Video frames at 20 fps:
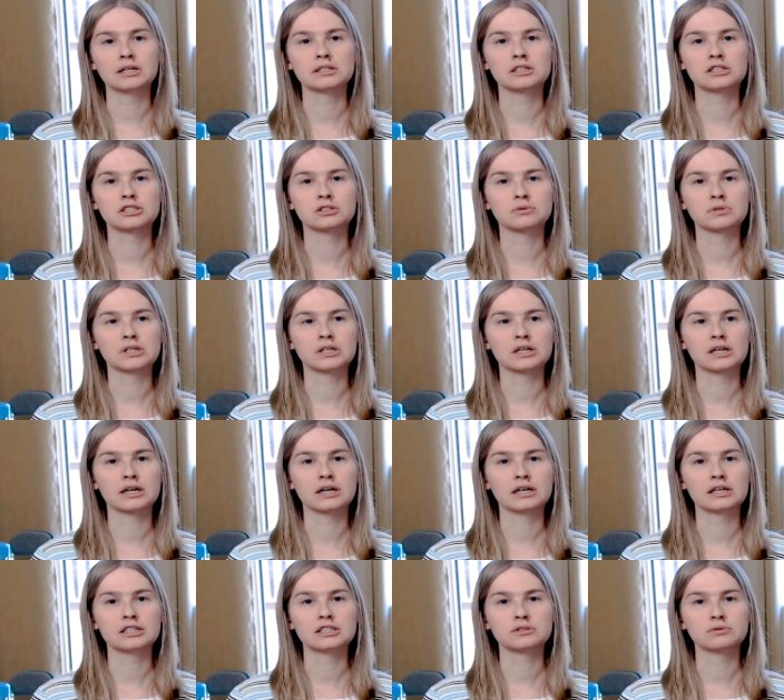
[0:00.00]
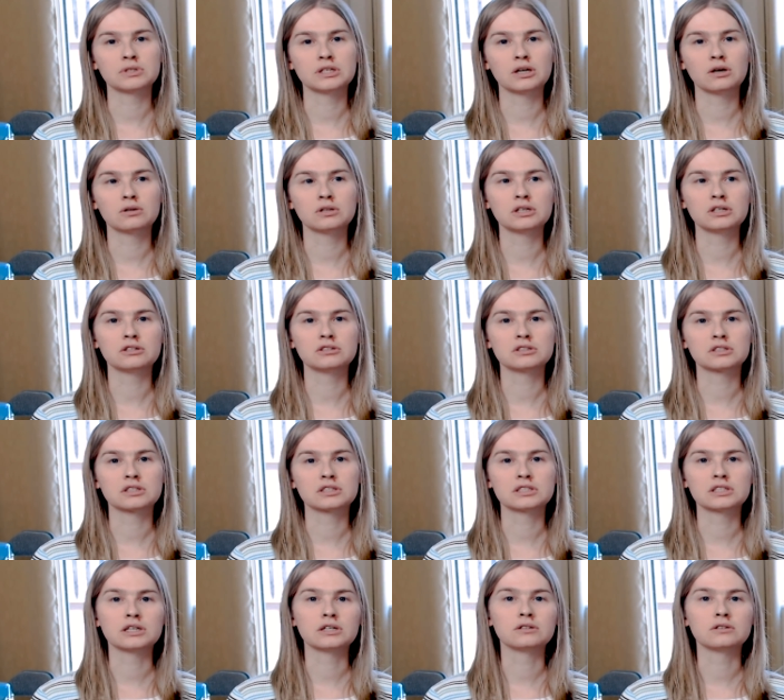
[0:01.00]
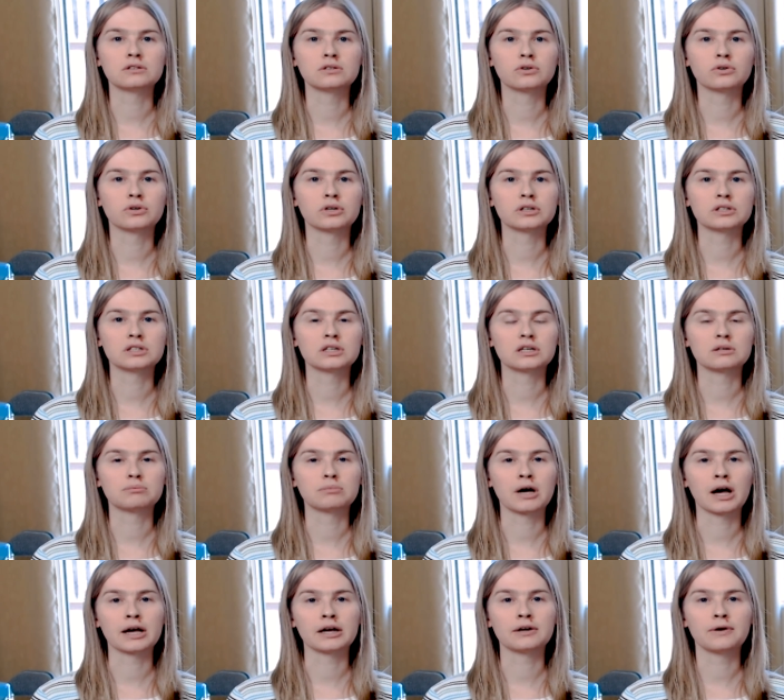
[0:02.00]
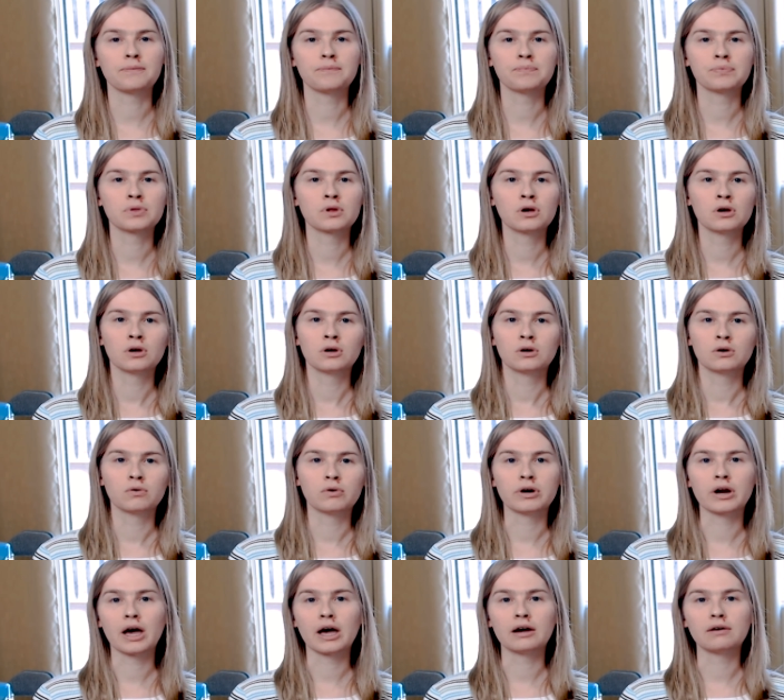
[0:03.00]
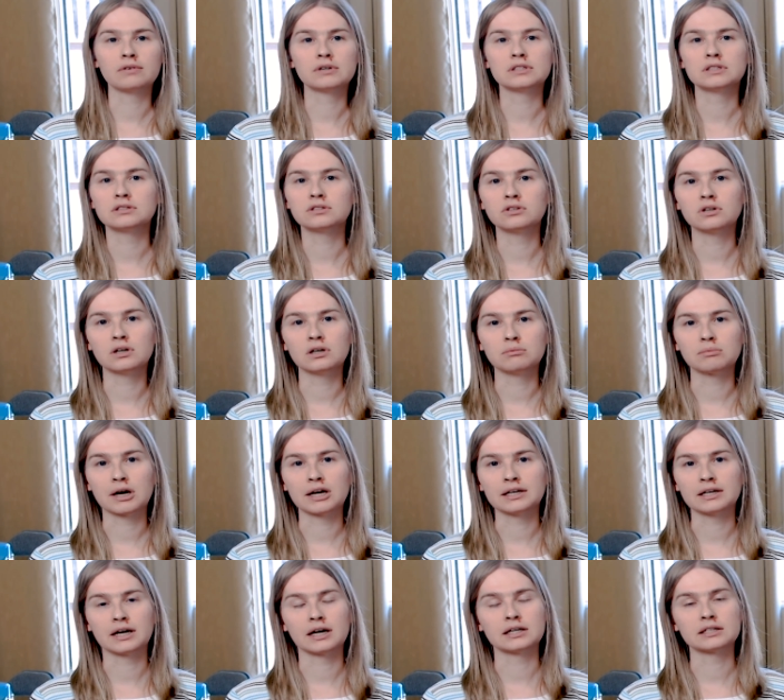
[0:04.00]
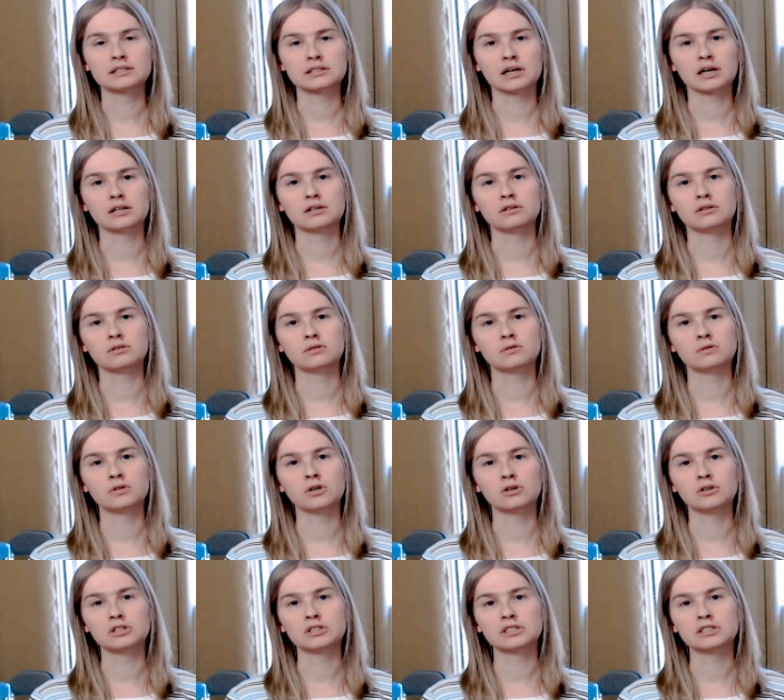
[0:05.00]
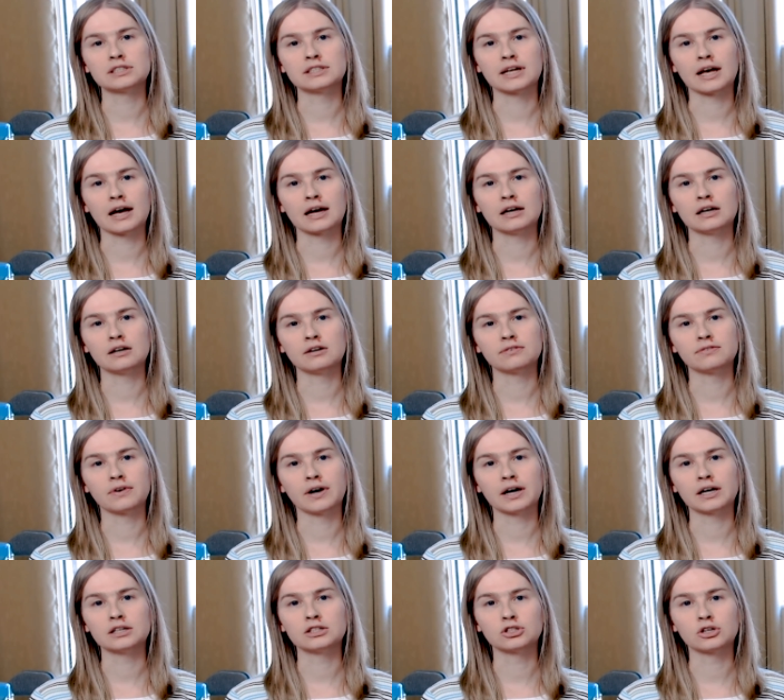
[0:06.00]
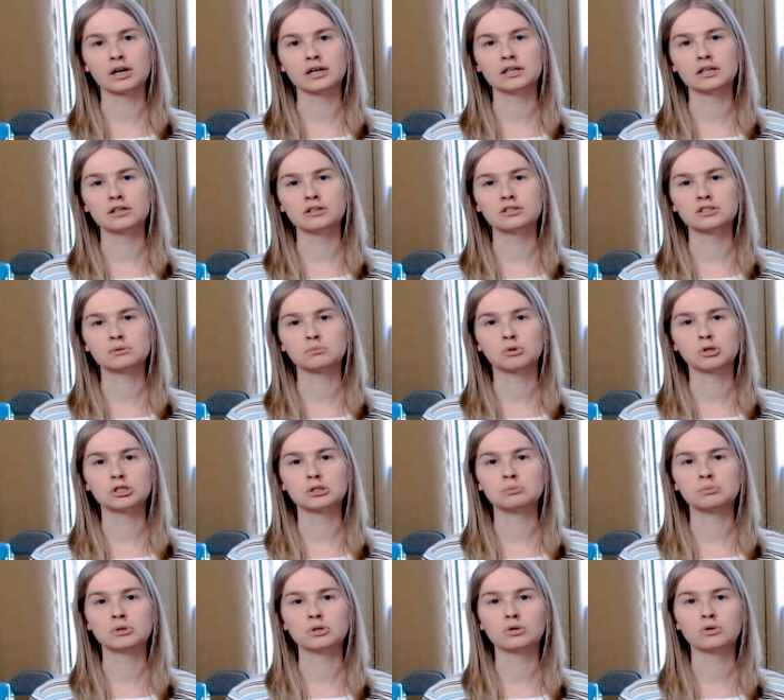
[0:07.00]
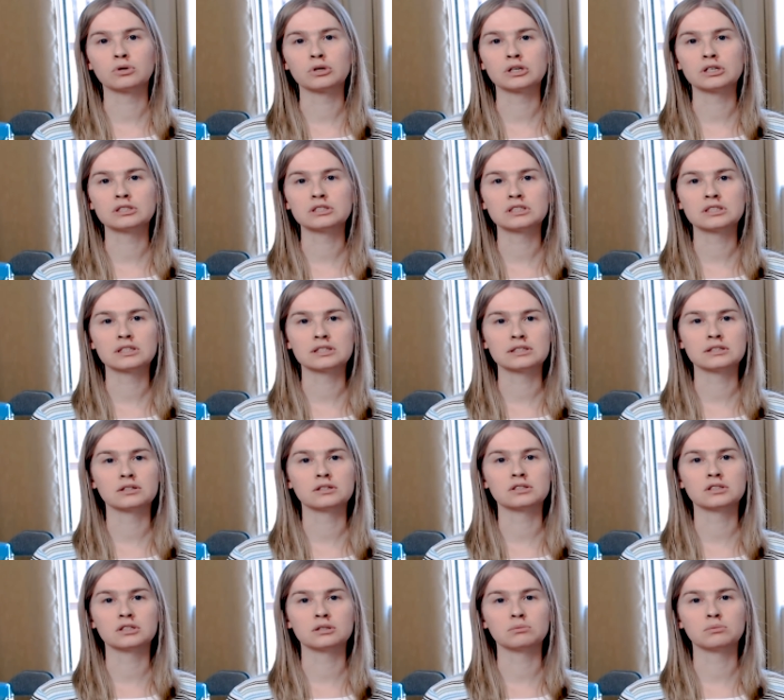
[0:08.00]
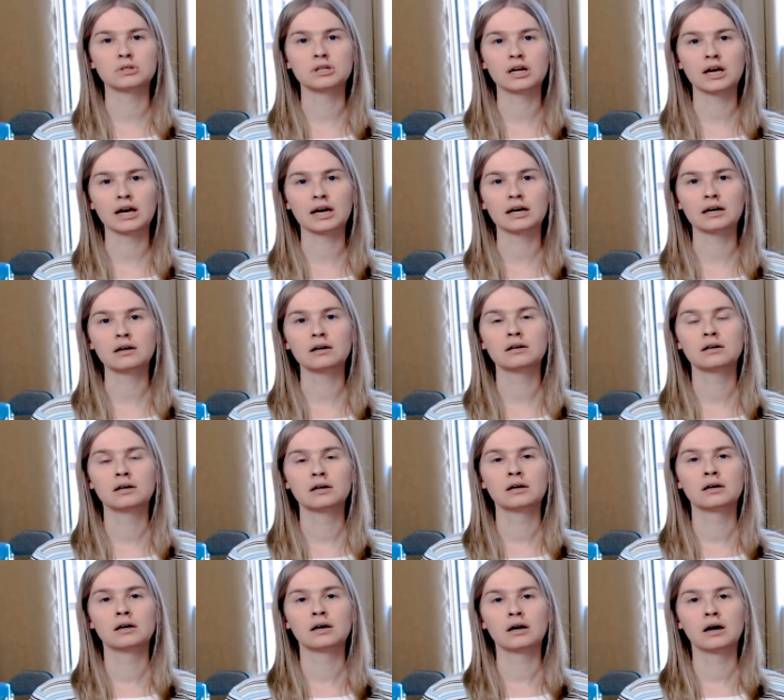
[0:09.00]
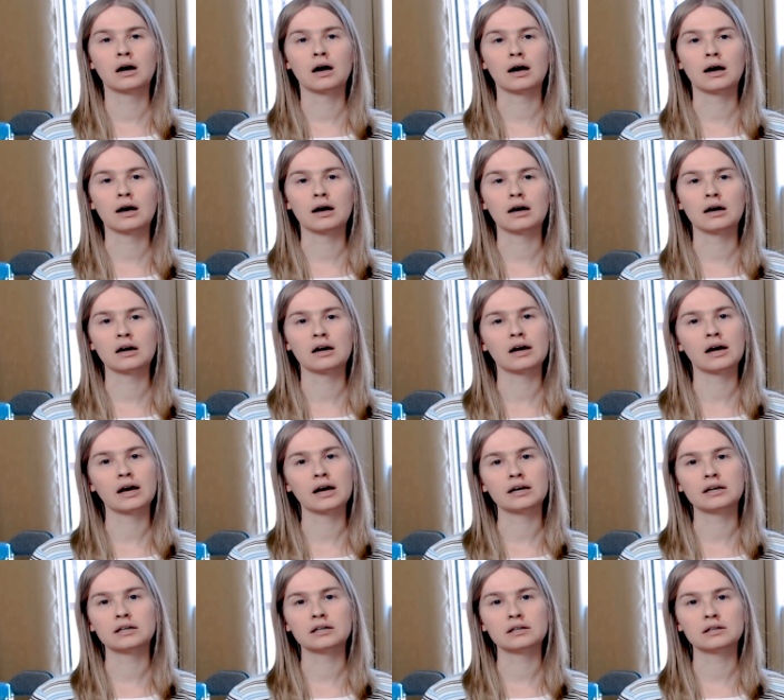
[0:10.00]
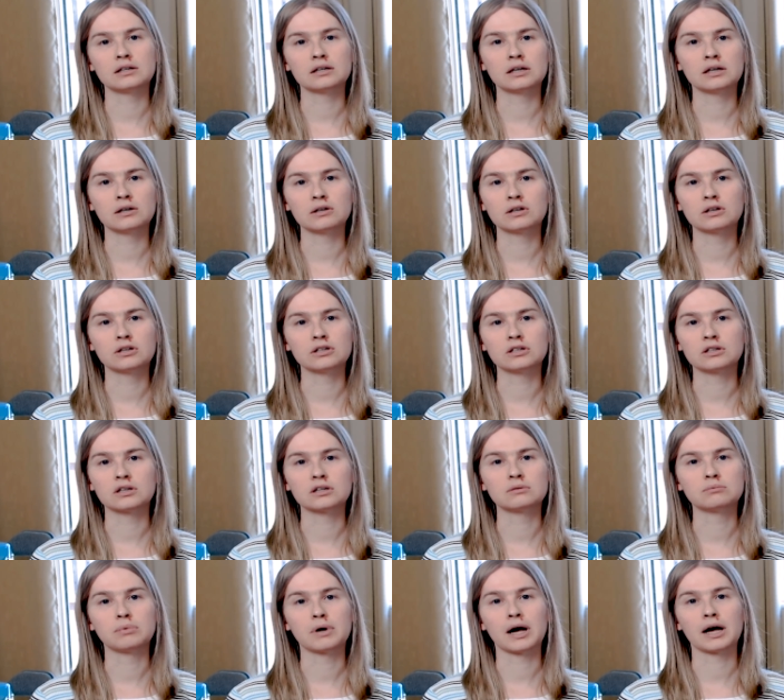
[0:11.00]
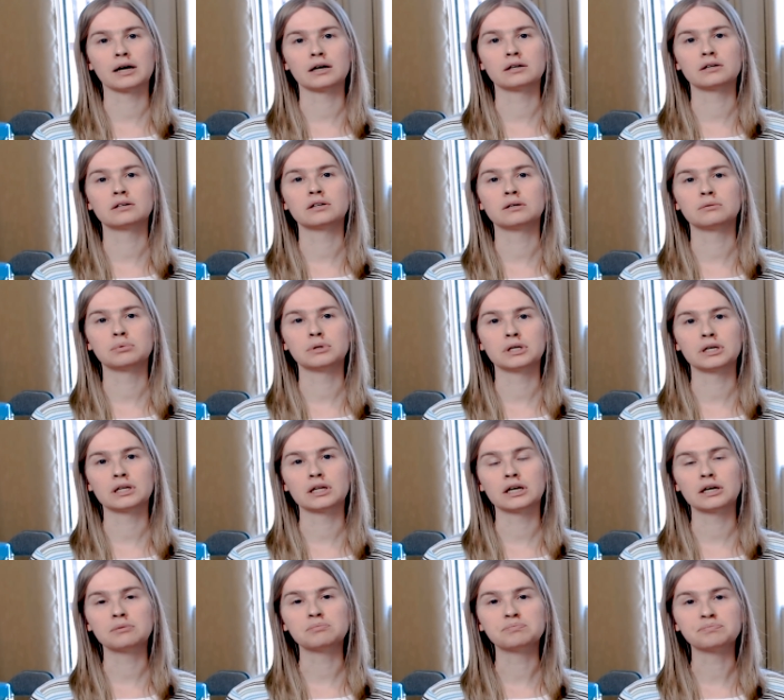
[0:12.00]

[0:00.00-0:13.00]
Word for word: this work is we only use a single core to compile. When I was doing my tests, I noticed that if I tried to use multiple cores, the system would hang, and it couldn't compile completely.